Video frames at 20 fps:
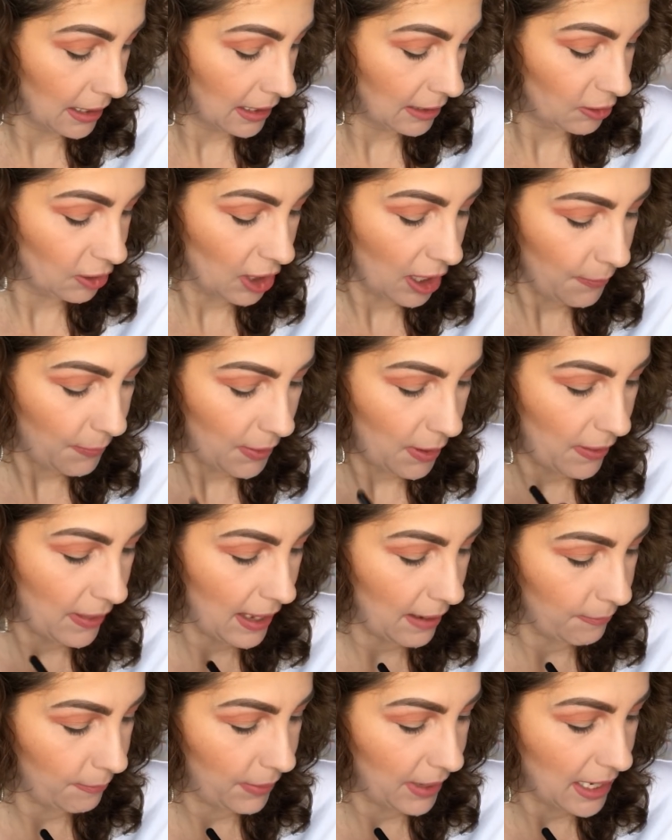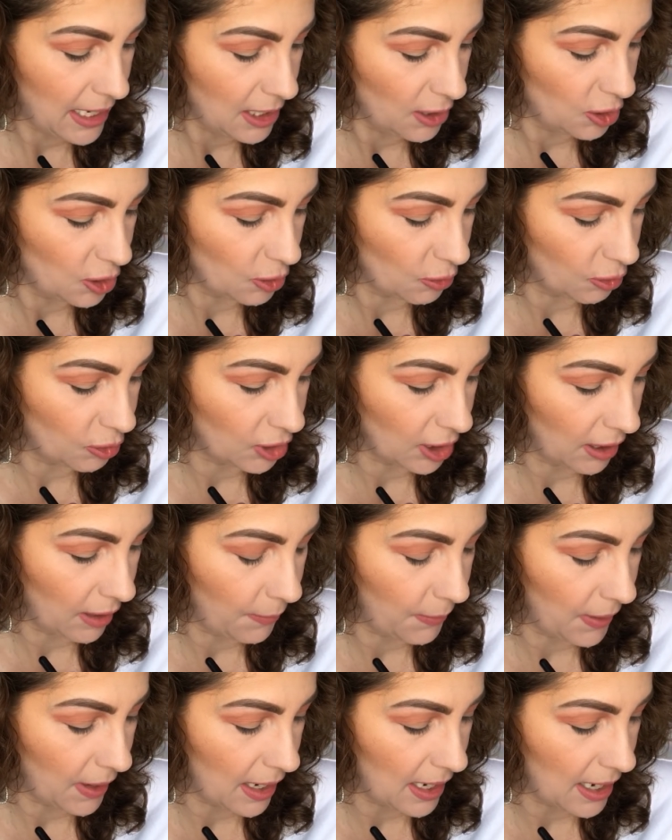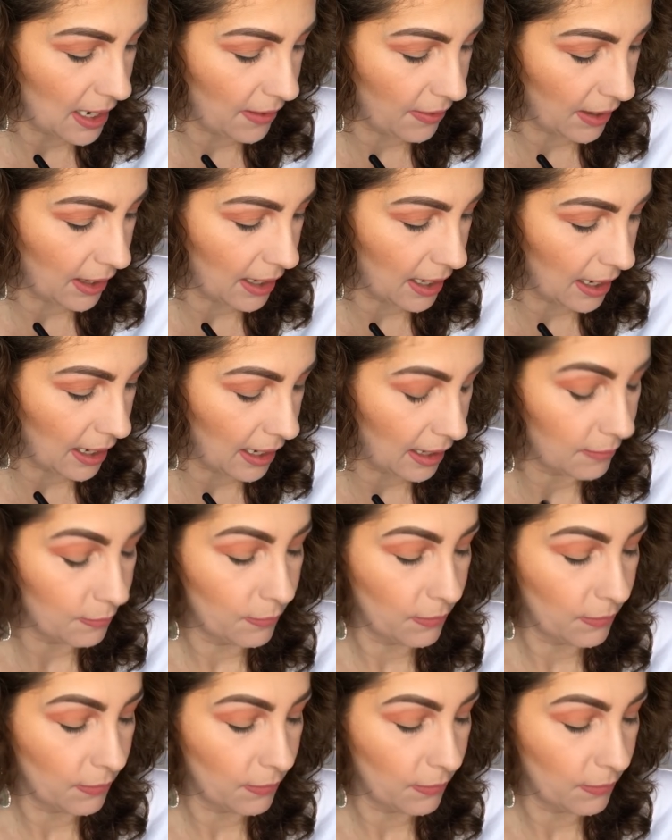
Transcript: should I put that peach or should I put another colour?